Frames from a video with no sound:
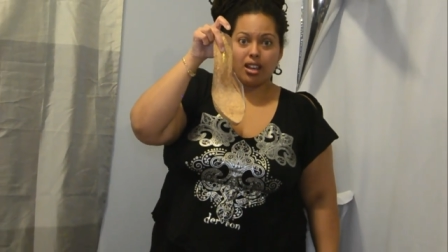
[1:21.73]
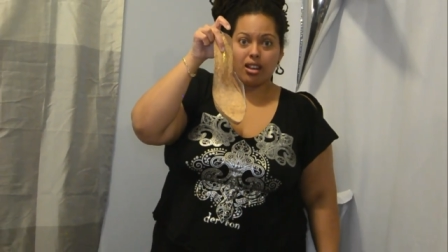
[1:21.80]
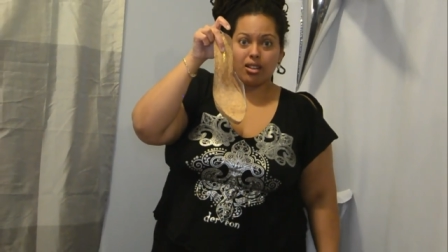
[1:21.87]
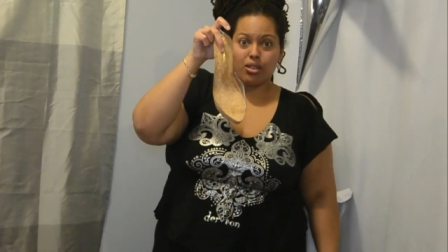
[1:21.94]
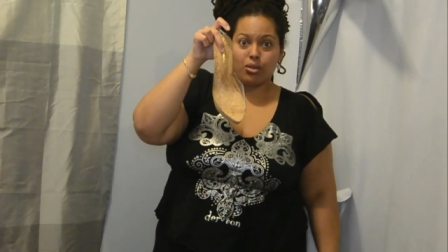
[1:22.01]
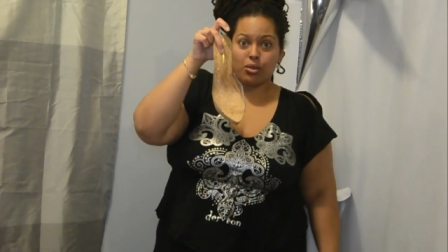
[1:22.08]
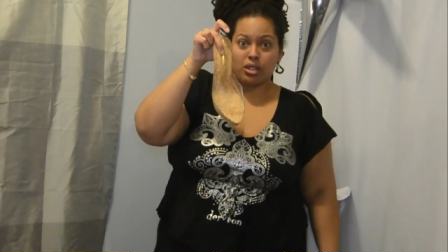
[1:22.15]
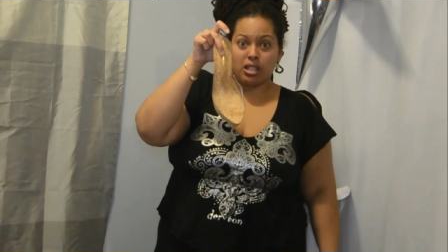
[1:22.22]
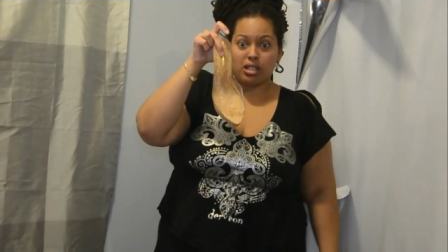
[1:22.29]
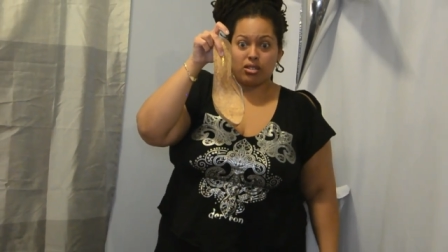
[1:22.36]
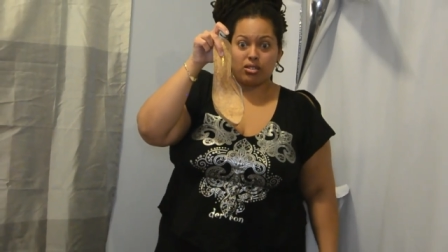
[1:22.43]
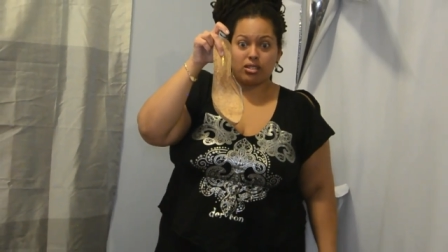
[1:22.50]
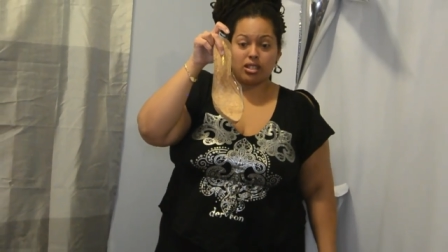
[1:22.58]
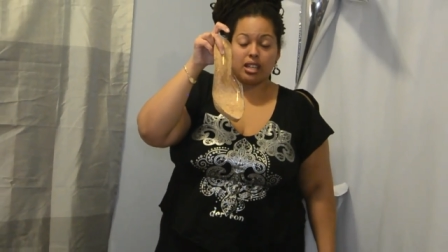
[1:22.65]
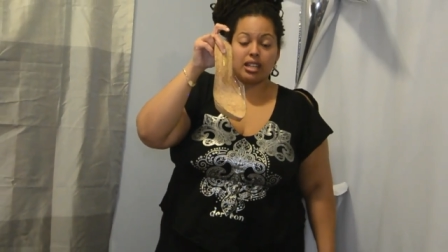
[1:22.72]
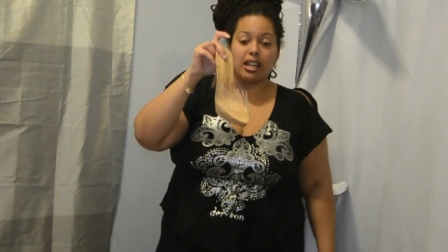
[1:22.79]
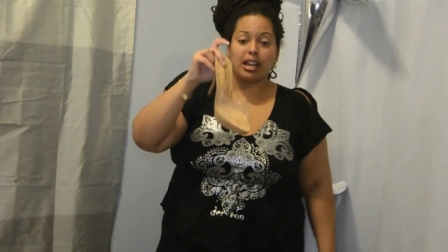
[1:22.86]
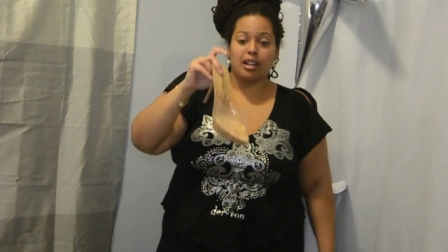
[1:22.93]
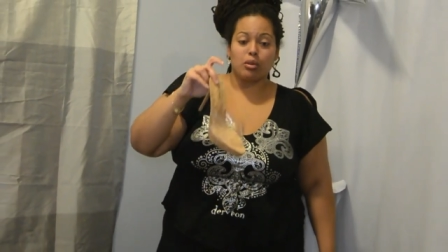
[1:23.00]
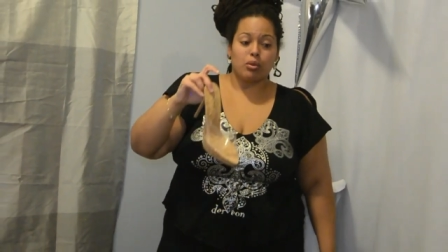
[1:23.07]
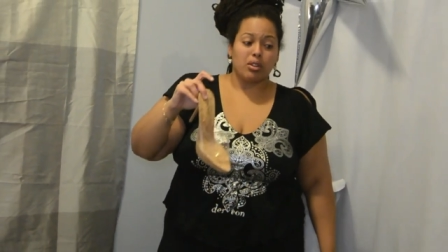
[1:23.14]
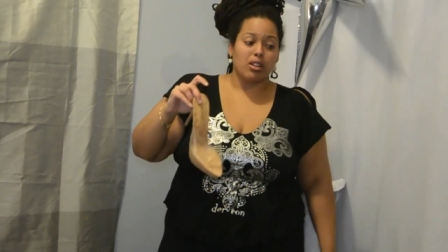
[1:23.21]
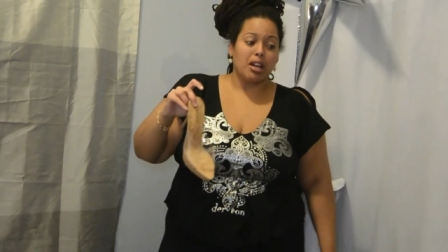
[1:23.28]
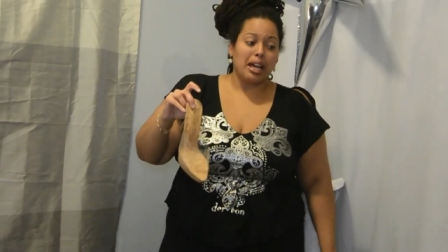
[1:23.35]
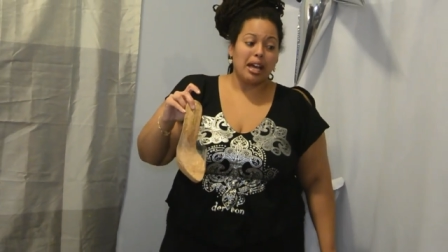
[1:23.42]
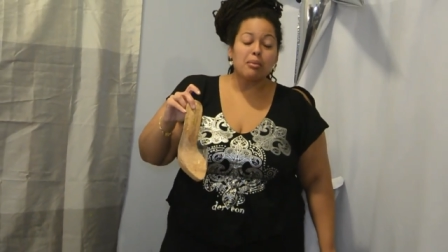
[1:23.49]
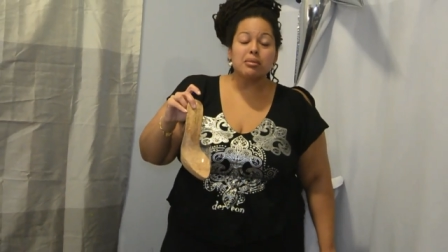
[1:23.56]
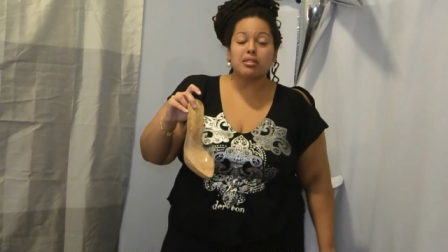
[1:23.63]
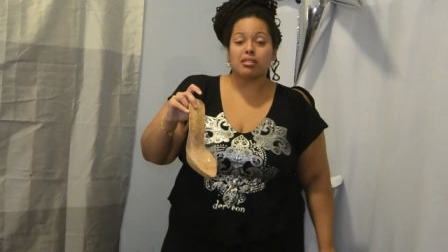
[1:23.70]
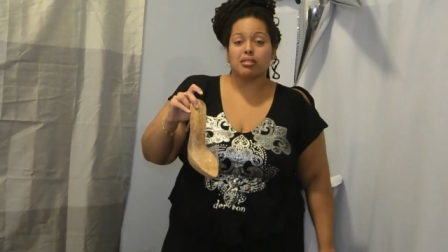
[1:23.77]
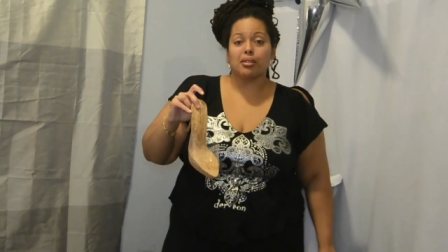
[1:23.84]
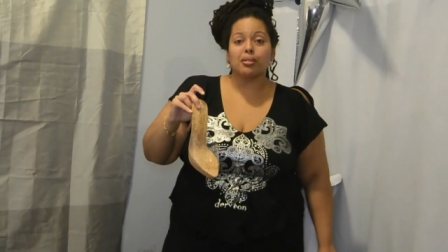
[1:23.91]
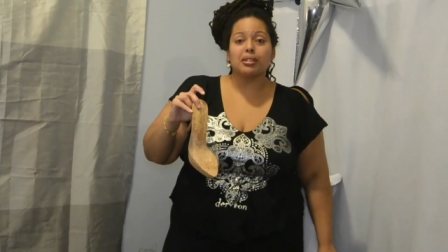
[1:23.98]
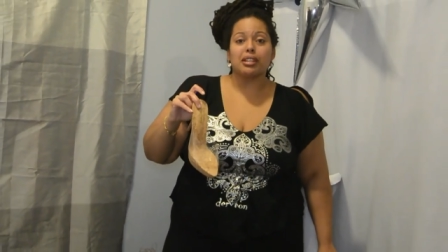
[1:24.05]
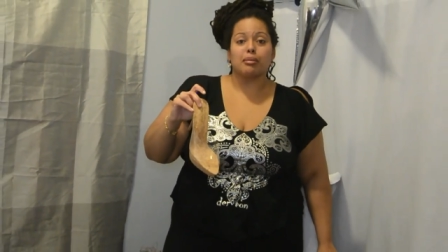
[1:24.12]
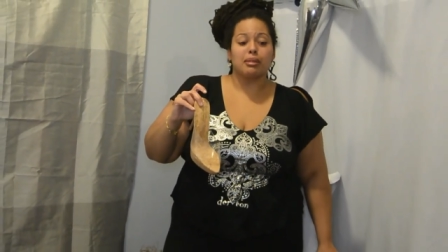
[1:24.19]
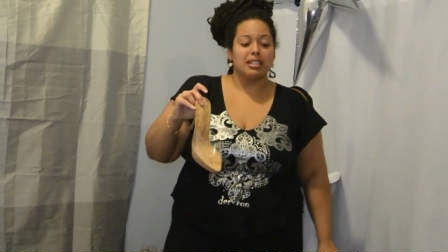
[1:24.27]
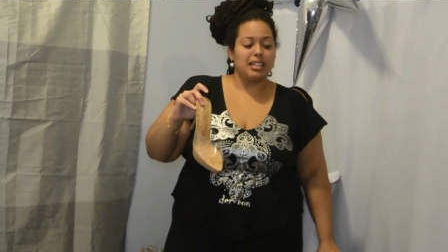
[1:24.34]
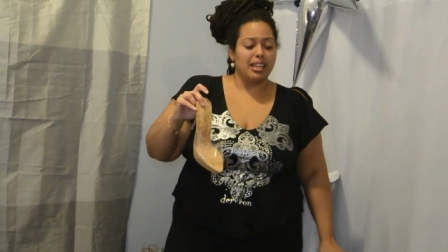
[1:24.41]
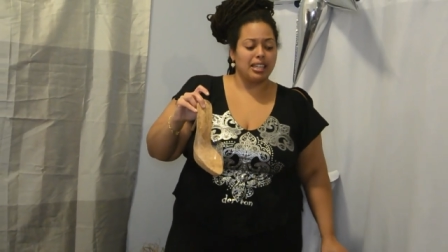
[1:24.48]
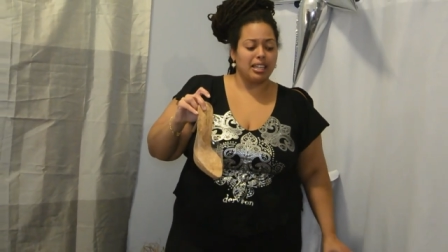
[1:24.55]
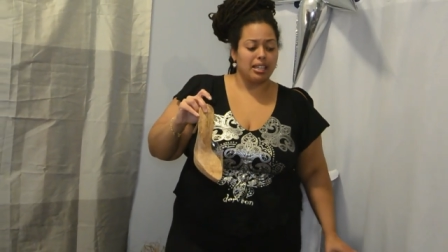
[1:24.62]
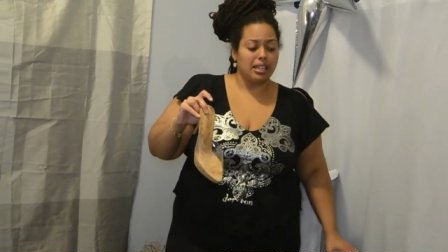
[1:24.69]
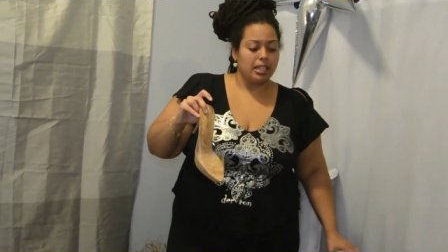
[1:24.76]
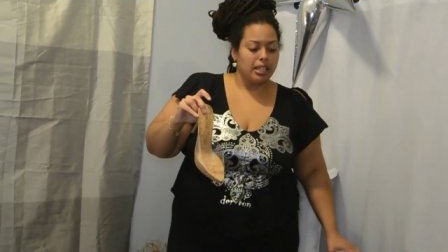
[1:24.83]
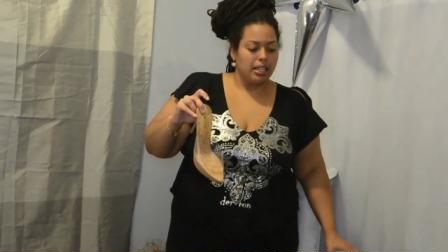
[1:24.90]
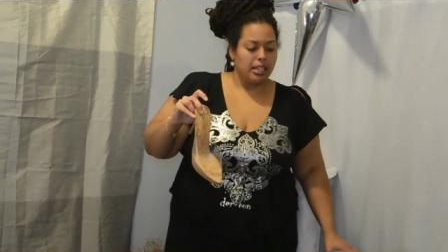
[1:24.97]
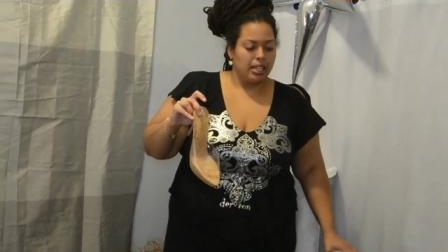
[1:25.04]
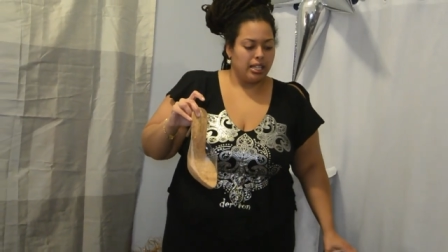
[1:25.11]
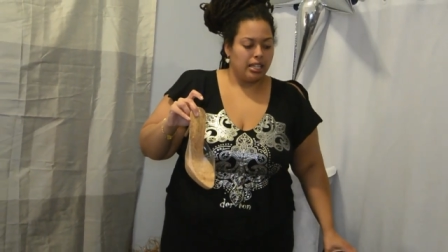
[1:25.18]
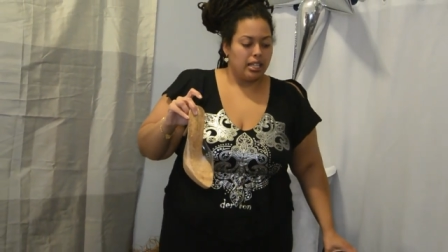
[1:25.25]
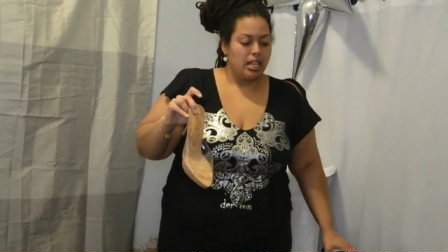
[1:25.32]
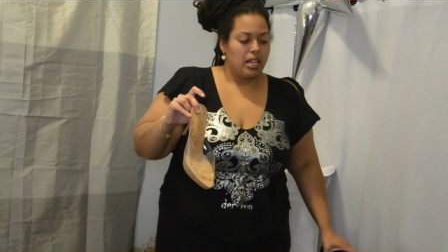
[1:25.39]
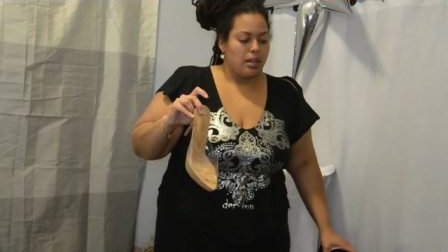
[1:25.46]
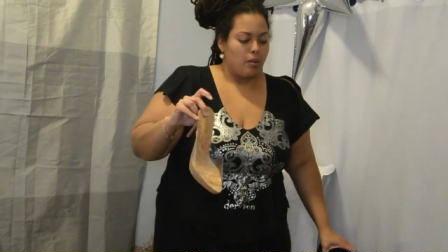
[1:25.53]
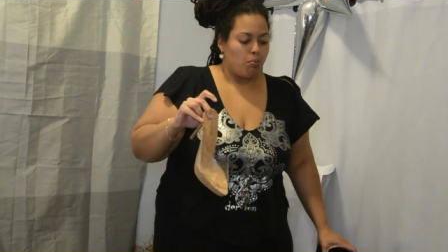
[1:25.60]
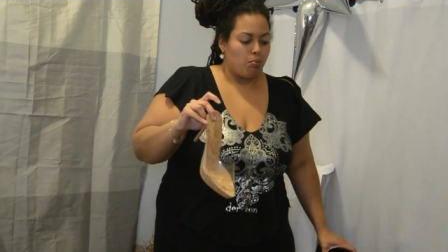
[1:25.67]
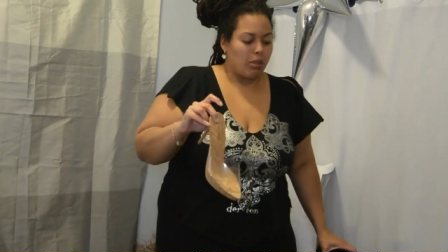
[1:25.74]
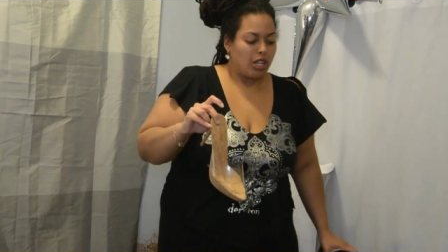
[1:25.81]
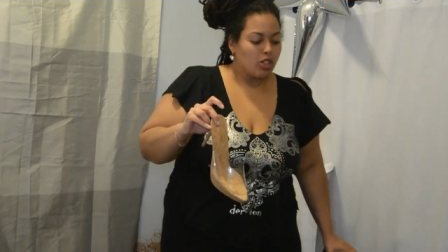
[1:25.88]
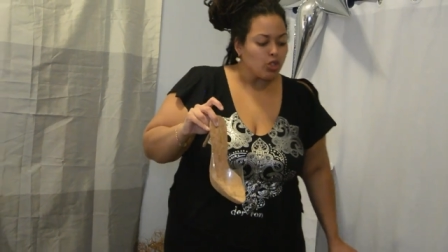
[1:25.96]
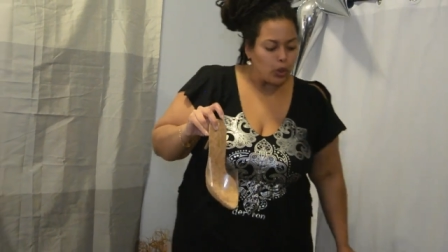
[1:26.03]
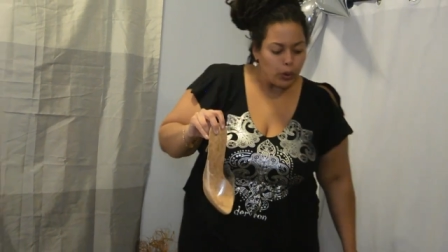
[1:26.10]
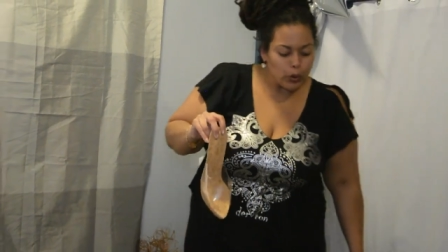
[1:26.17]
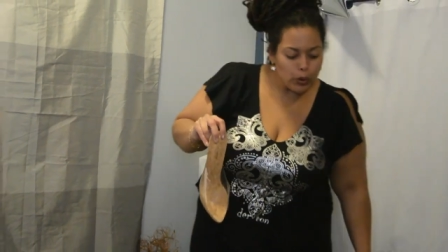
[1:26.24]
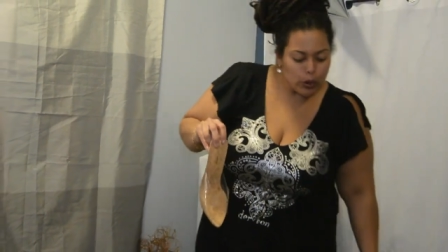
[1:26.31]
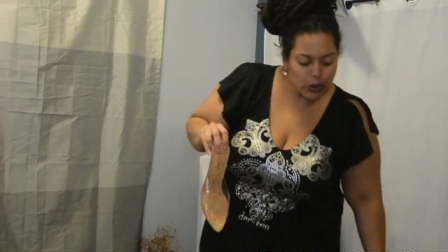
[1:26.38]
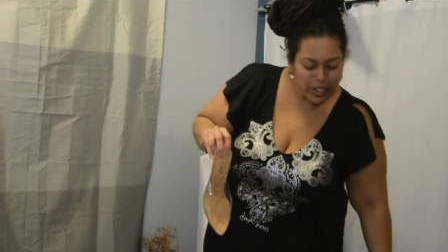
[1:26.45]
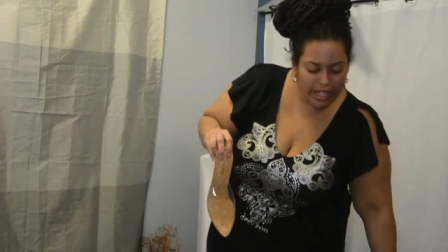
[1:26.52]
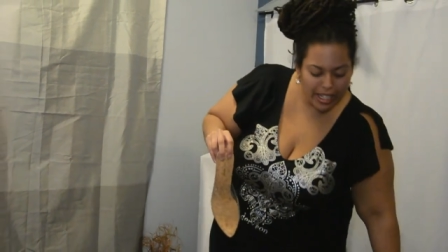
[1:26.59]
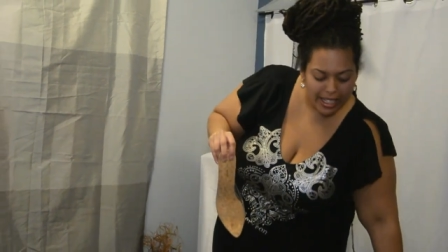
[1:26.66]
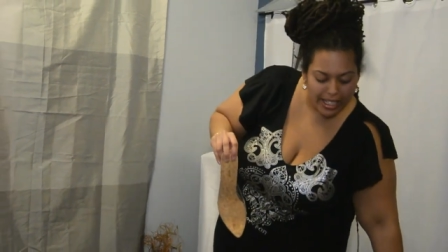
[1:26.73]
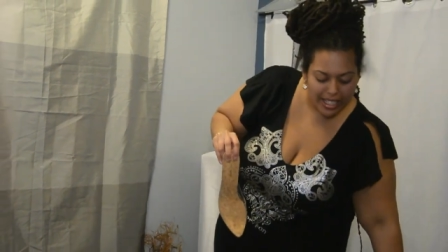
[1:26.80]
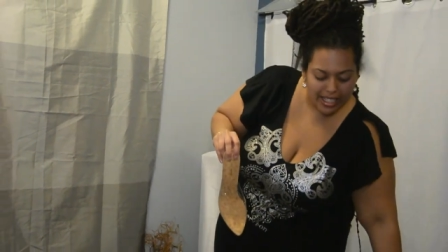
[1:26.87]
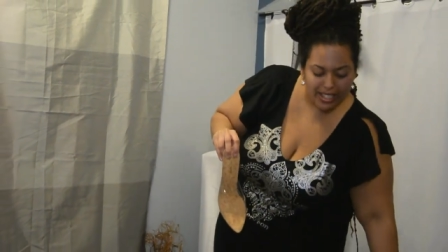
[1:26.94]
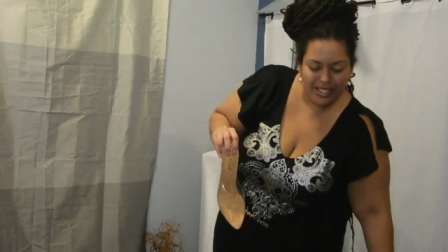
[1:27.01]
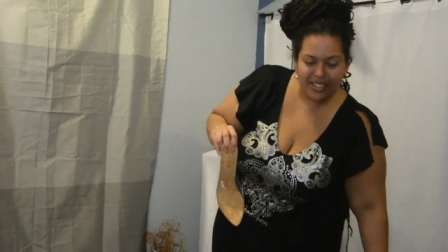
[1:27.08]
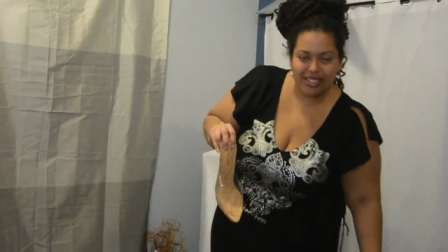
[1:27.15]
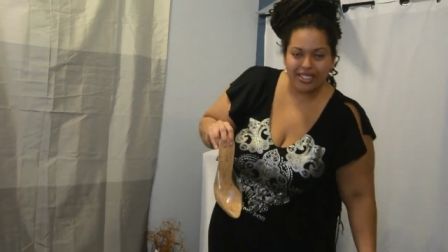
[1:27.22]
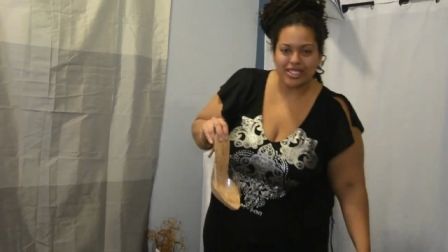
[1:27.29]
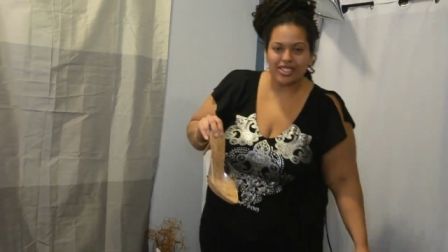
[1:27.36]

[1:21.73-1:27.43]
are those heels? And I will absolutely be taking pictures to